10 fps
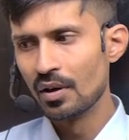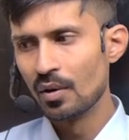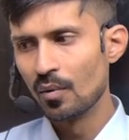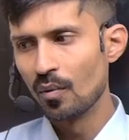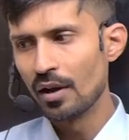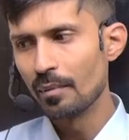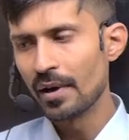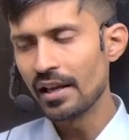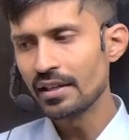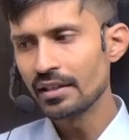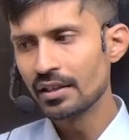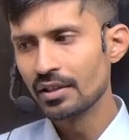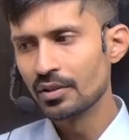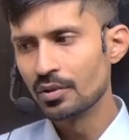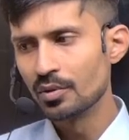1 by
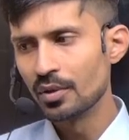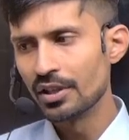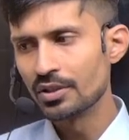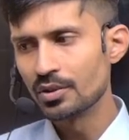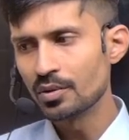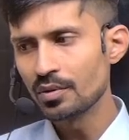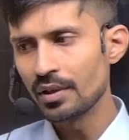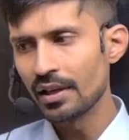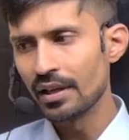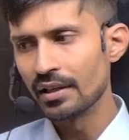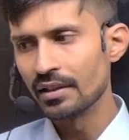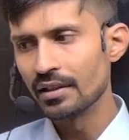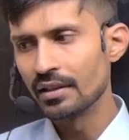2 raised to 8.